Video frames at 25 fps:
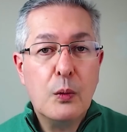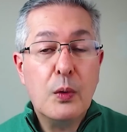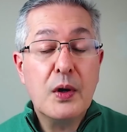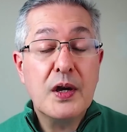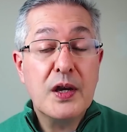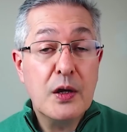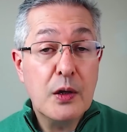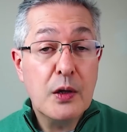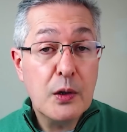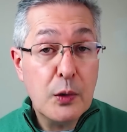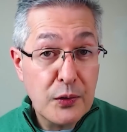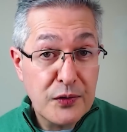
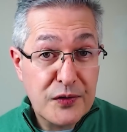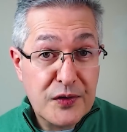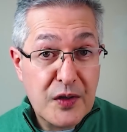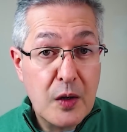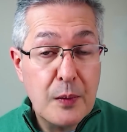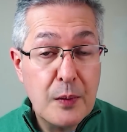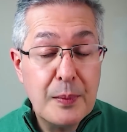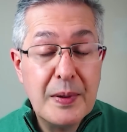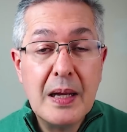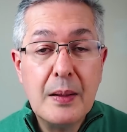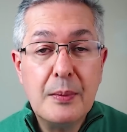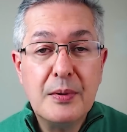What you'll
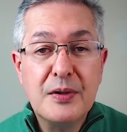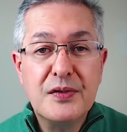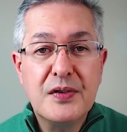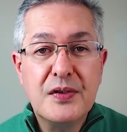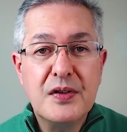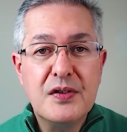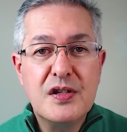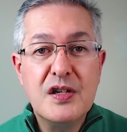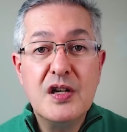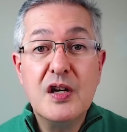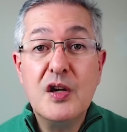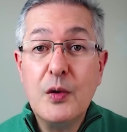also be able to
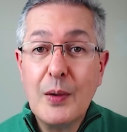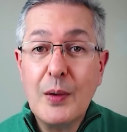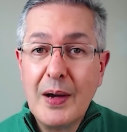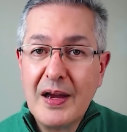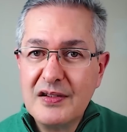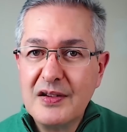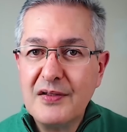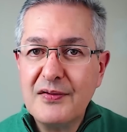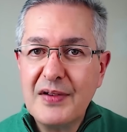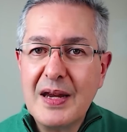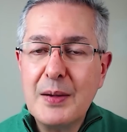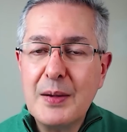do
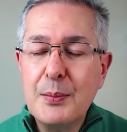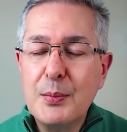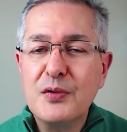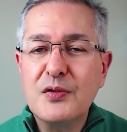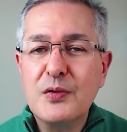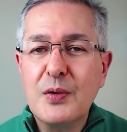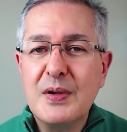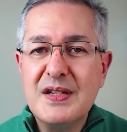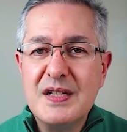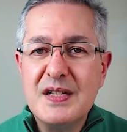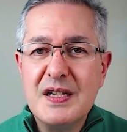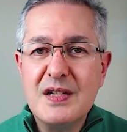as of April
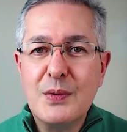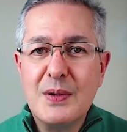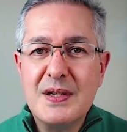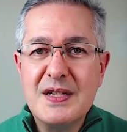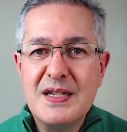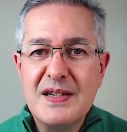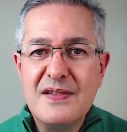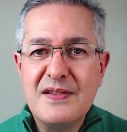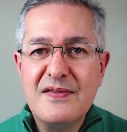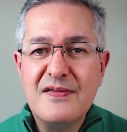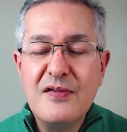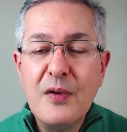
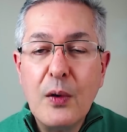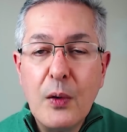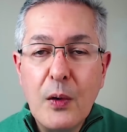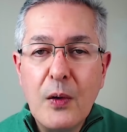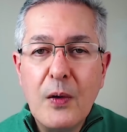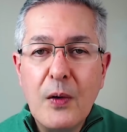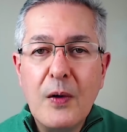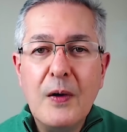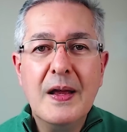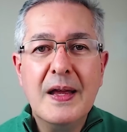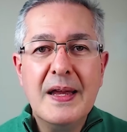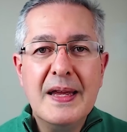
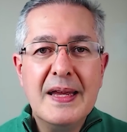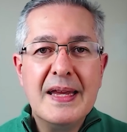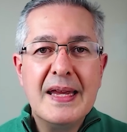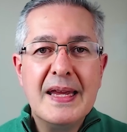2024